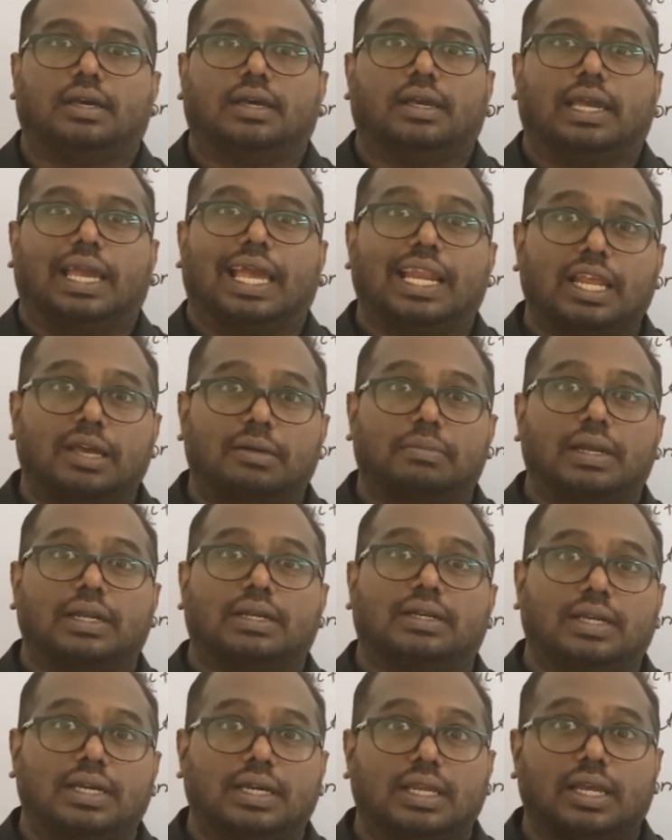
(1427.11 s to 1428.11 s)
Any
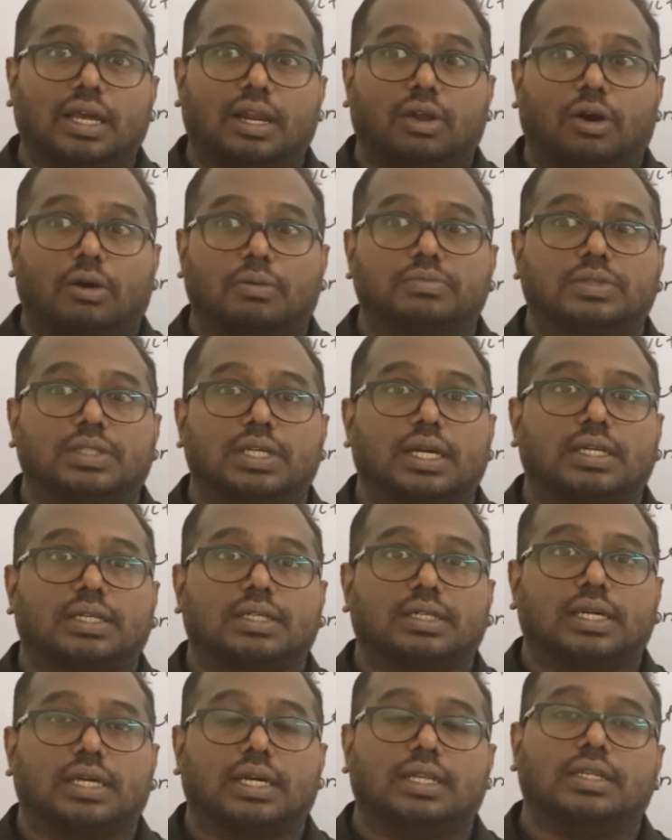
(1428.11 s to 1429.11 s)
material
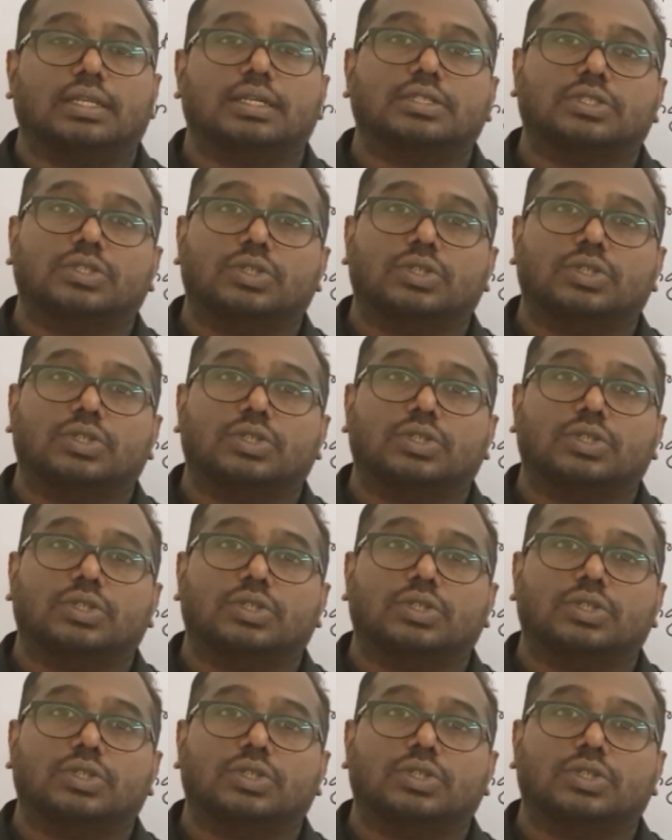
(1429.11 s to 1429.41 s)
object in this